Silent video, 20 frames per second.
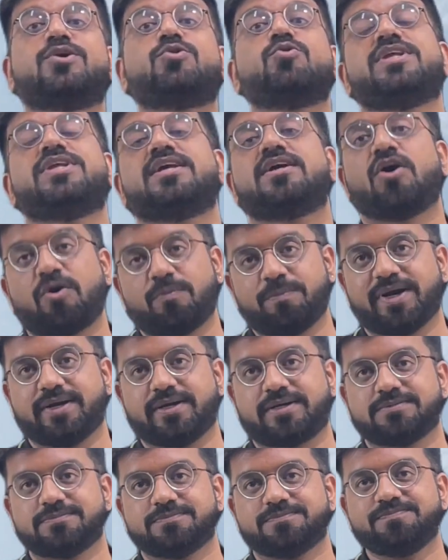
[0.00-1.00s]
to the
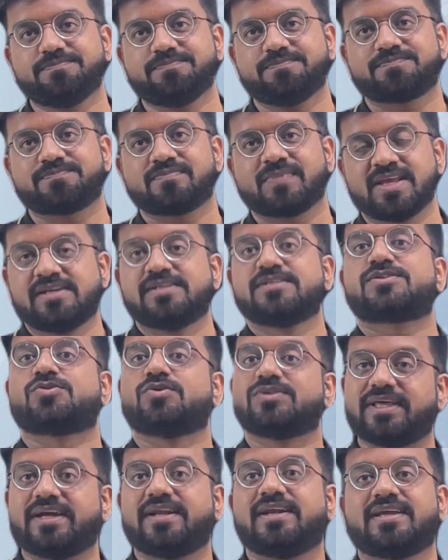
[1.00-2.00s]
government. So
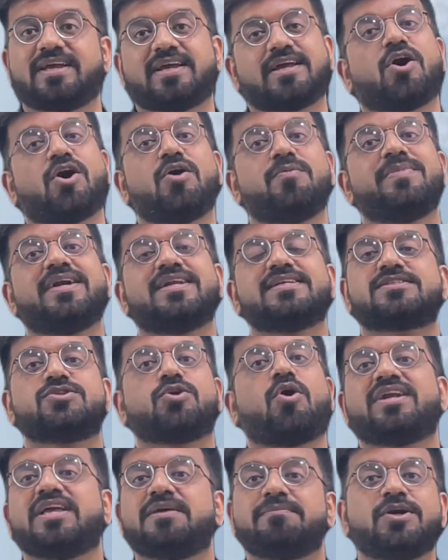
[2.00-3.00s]
then government is
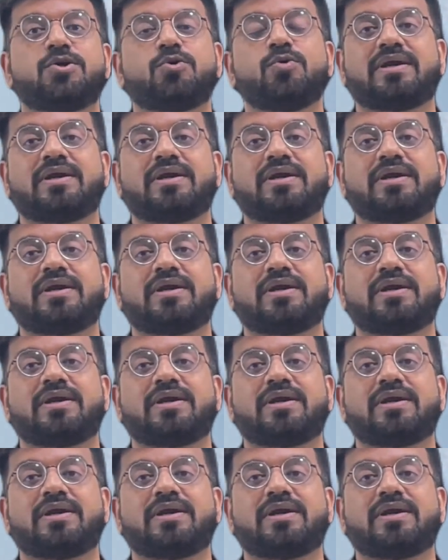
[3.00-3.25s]
not able to